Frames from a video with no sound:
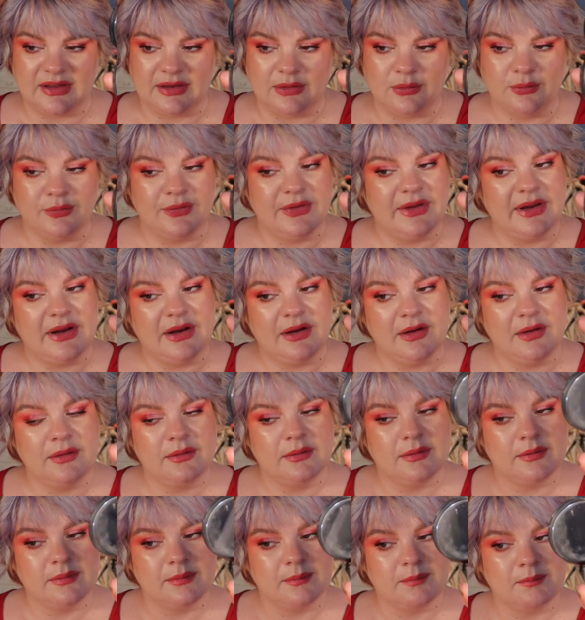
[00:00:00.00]
down there.
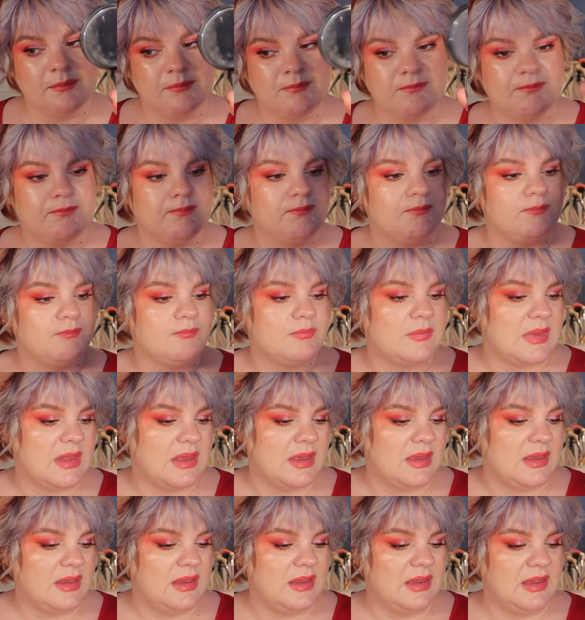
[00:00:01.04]

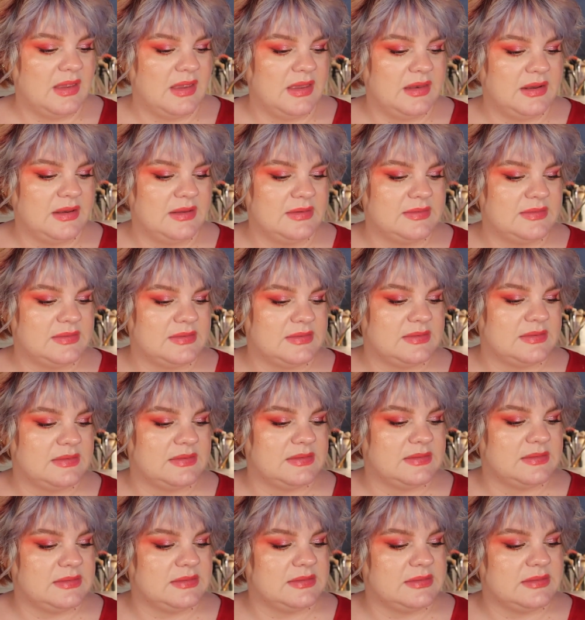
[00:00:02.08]
It is
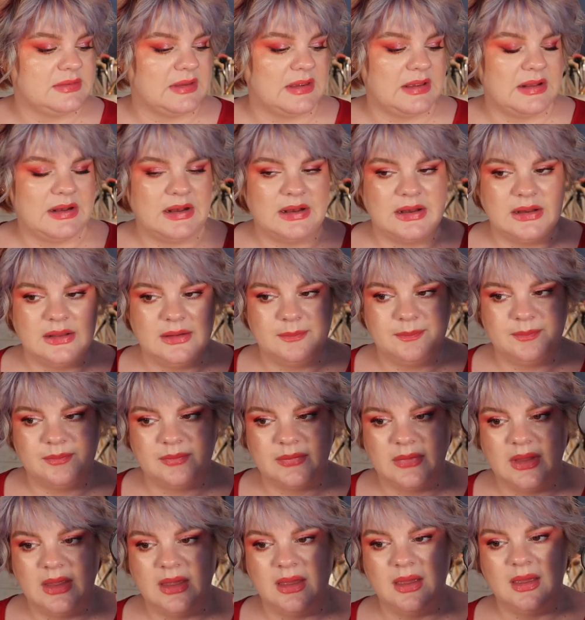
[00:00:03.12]
still,
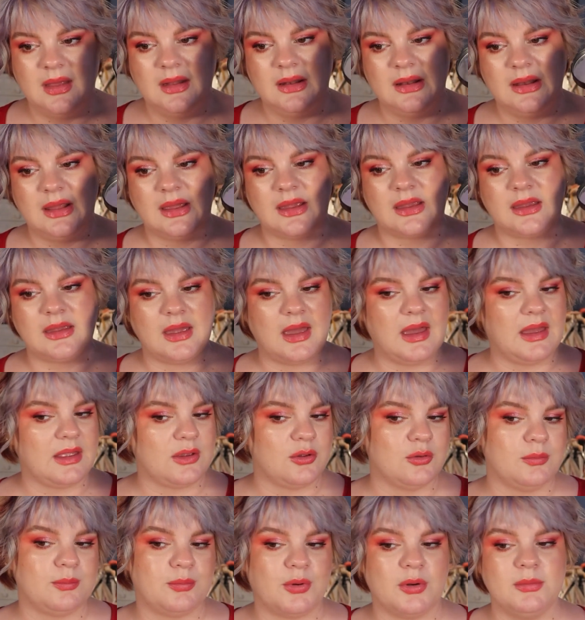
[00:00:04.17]
like, I
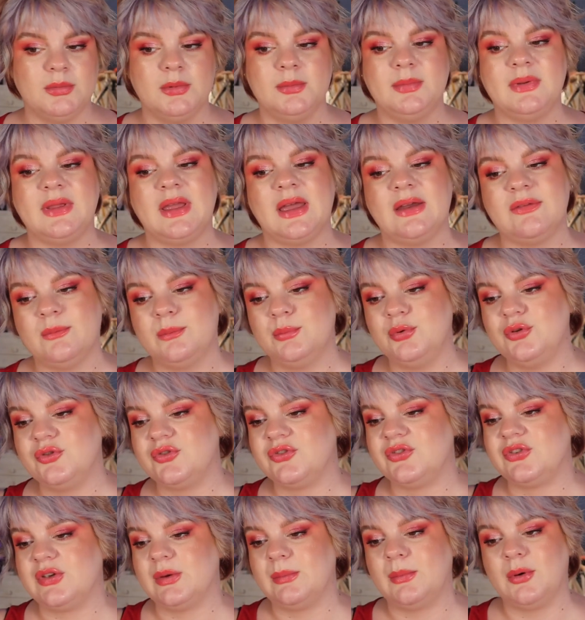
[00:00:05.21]
could probably have
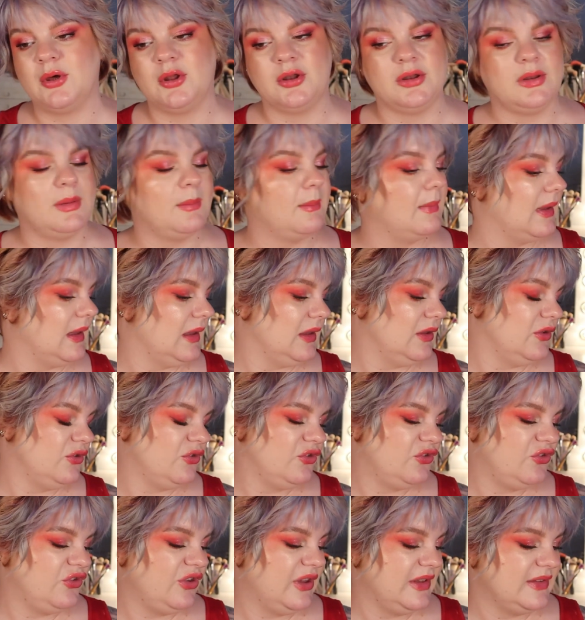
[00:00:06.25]
put some on my
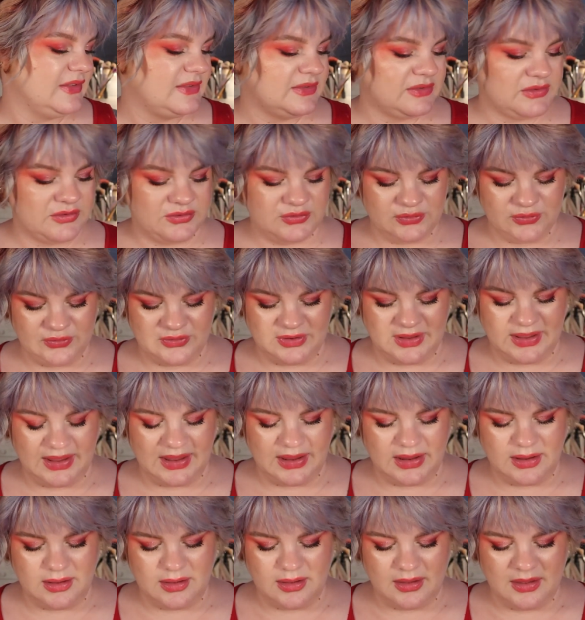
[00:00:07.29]
chest
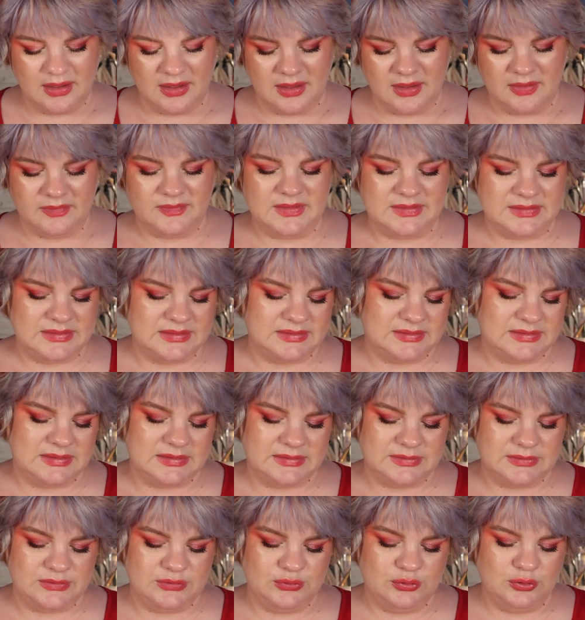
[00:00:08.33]
today. This is
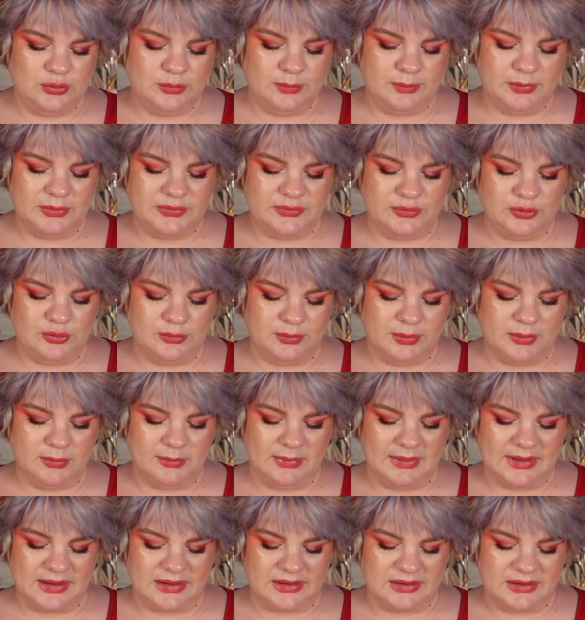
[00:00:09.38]
a super, super
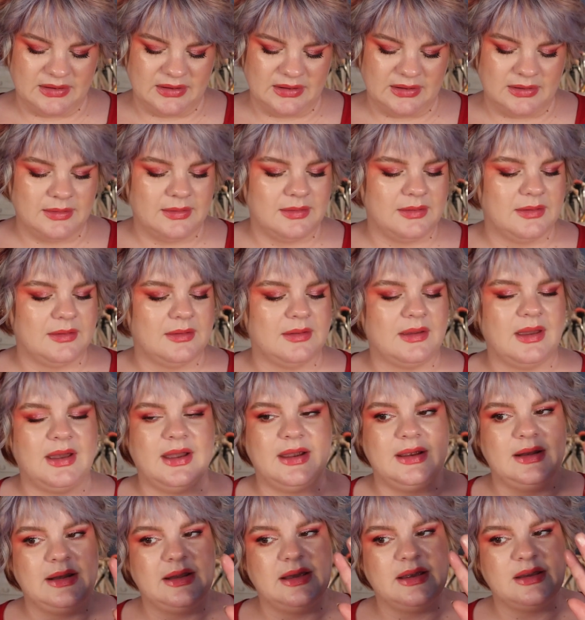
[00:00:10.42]
blinding
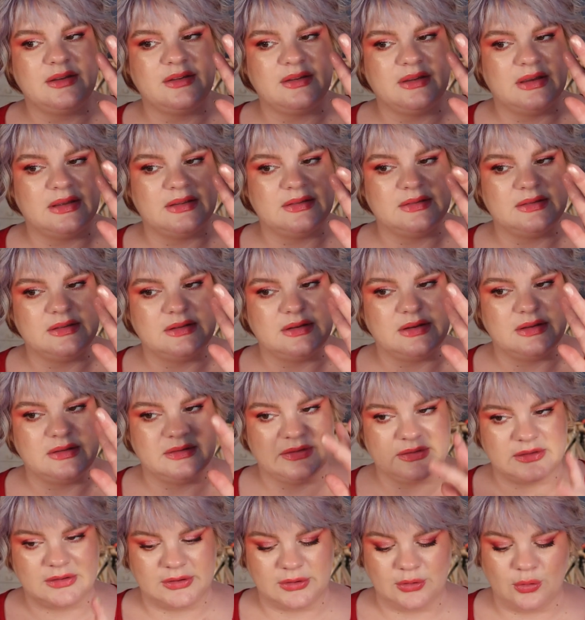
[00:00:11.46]
highlight, as it
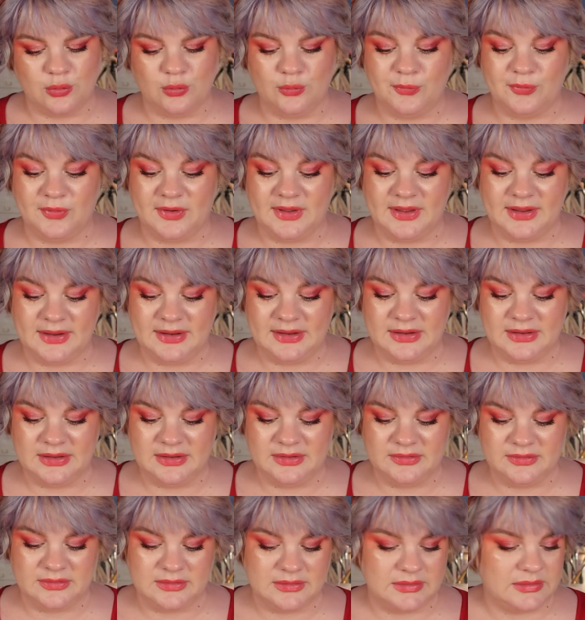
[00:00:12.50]
is an Ofra
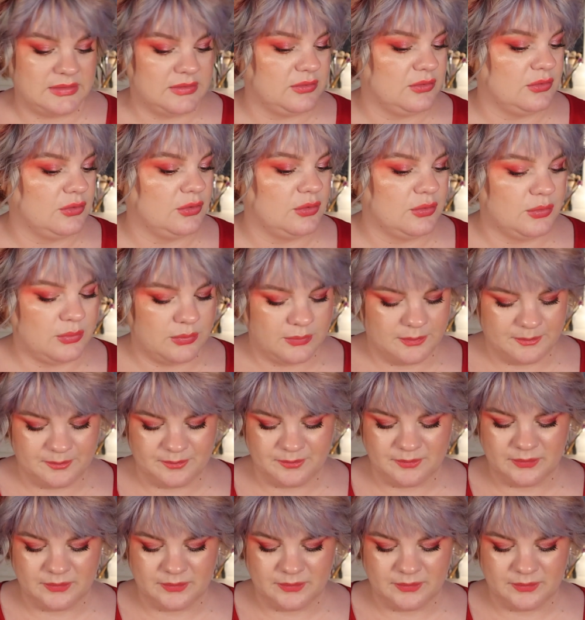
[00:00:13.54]
highlight. And, you know,